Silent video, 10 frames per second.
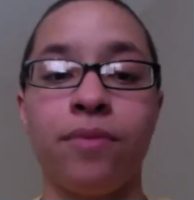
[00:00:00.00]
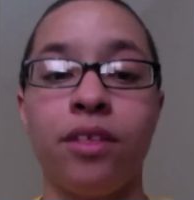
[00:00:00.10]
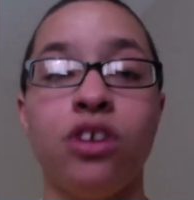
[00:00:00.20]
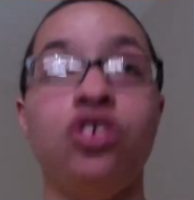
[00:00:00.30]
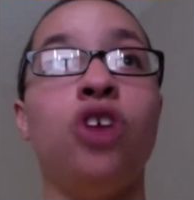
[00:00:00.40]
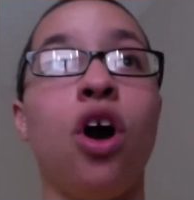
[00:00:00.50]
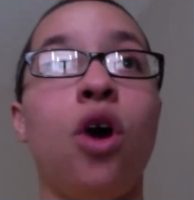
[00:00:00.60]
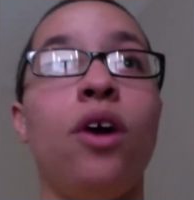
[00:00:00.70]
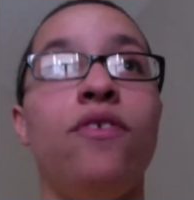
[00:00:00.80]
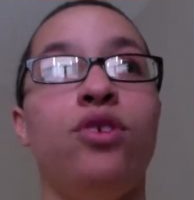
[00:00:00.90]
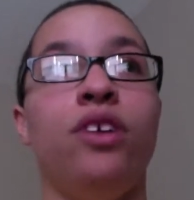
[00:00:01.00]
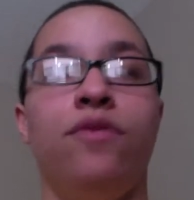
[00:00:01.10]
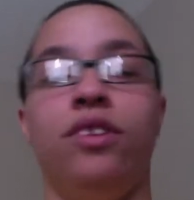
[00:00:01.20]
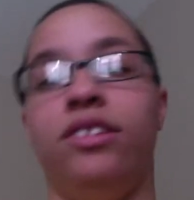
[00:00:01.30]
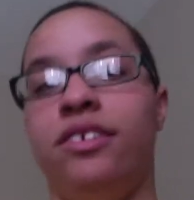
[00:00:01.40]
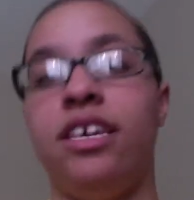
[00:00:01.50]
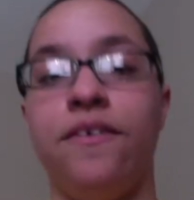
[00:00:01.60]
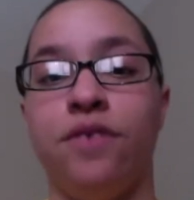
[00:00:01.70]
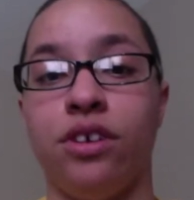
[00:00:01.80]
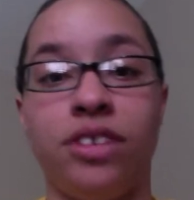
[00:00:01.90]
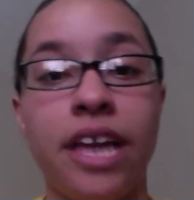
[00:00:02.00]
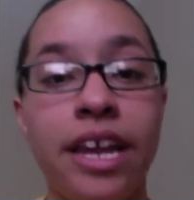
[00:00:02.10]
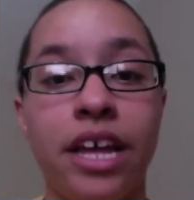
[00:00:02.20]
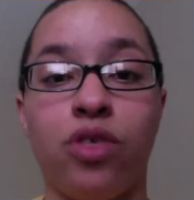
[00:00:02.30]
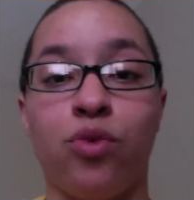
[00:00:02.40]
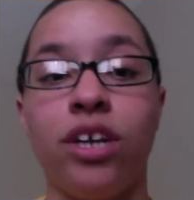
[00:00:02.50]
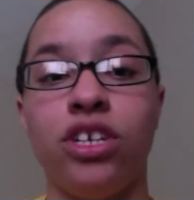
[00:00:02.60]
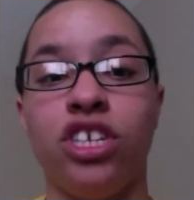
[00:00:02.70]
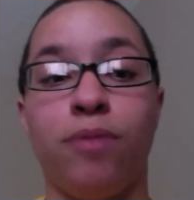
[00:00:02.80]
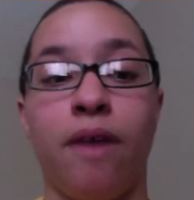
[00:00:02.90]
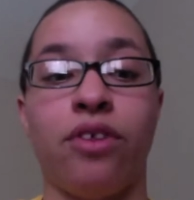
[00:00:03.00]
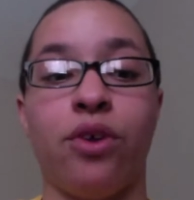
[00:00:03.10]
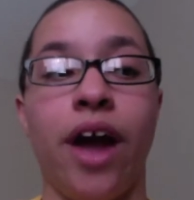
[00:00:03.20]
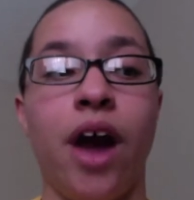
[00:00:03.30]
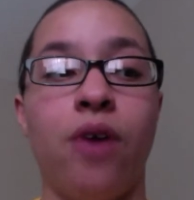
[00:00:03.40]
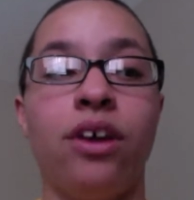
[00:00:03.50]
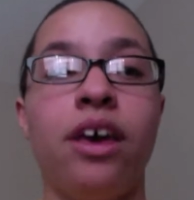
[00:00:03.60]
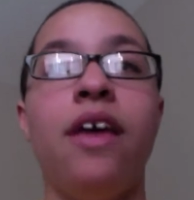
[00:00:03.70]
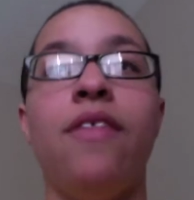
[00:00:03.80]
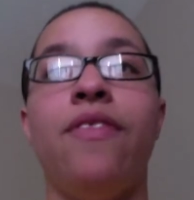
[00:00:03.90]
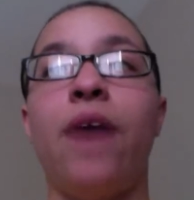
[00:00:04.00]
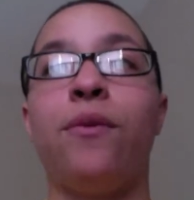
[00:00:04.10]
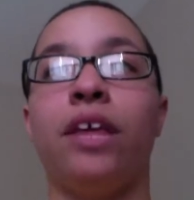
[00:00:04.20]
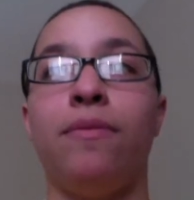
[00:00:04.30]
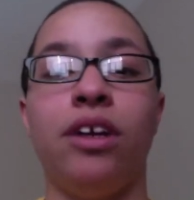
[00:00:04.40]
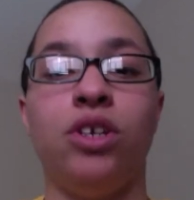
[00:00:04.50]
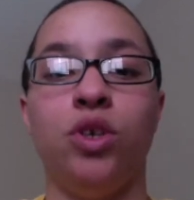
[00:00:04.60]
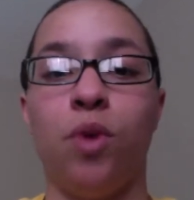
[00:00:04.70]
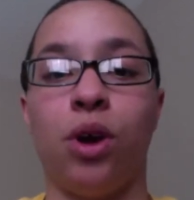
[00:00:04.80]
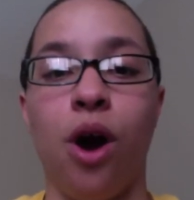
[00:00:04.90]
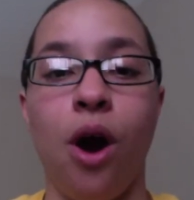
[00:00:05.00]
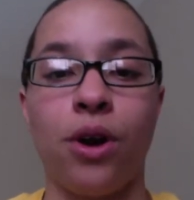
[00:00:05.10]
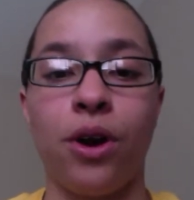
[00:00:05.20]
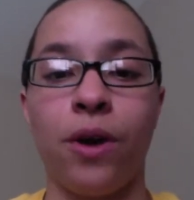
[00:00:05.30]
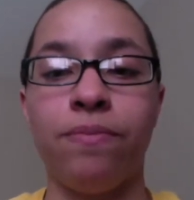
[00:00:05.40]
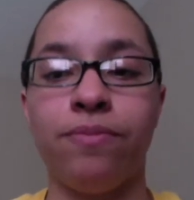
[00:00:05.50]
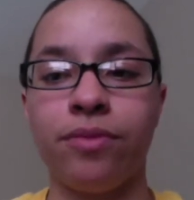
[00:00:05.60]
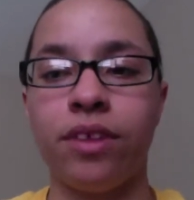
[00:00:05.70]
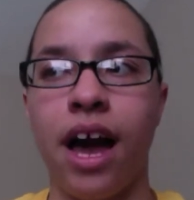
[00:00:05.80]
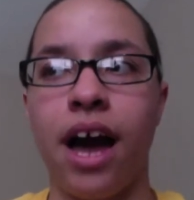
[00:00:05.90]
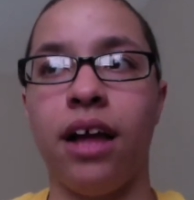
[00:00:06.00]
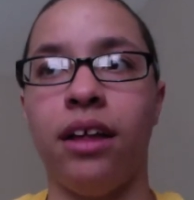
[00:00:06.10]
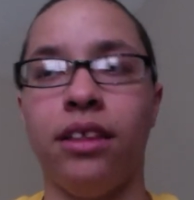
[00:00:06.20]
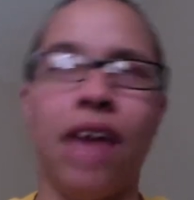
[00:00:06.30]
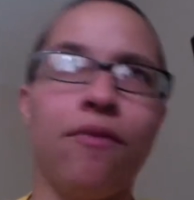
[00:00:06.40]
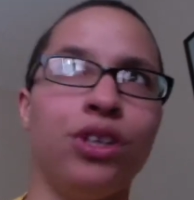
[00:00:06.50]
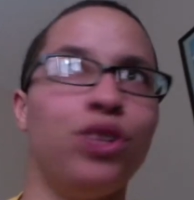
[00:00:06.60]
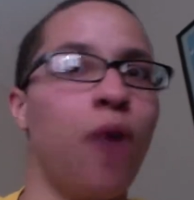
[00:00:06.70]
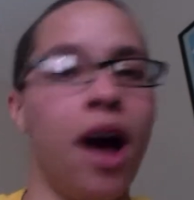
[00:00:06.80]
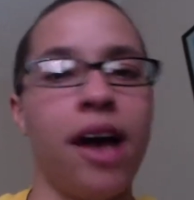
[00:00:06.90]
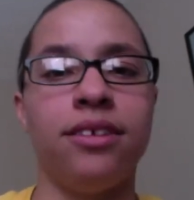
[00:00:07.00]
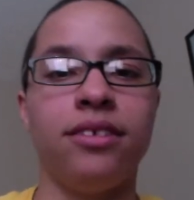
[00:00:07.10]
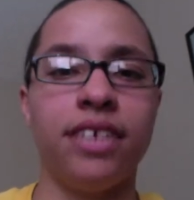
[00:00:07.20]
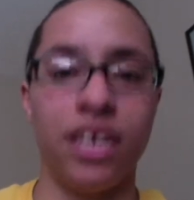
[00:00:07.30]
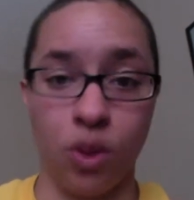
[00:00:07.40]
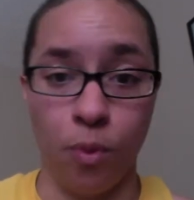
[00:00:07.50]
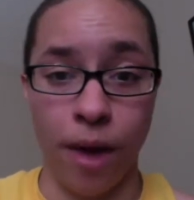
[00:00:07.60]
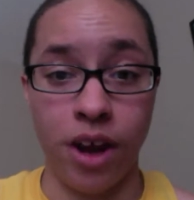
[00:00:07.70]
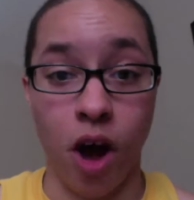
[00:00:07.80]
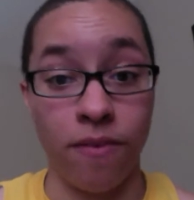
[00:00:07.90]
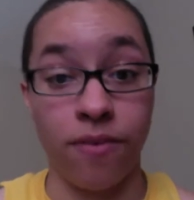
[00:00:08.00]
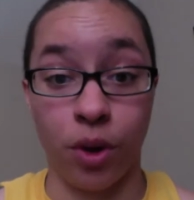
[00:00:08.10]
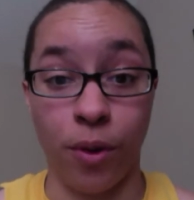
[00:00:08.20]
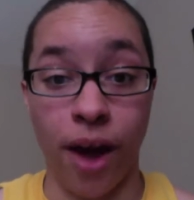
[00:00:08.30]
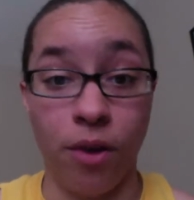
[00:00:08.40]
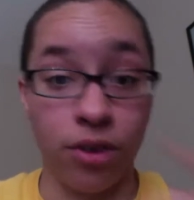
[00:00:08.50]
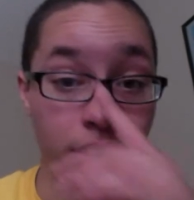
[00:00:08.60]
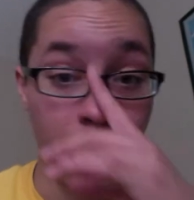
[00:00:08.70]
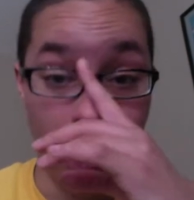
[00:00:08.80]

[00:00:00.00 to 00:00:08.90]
So if you can see, if you're standing 3 inches above the ground, that really makes you work harder leverage wise to get the weight off of the ground.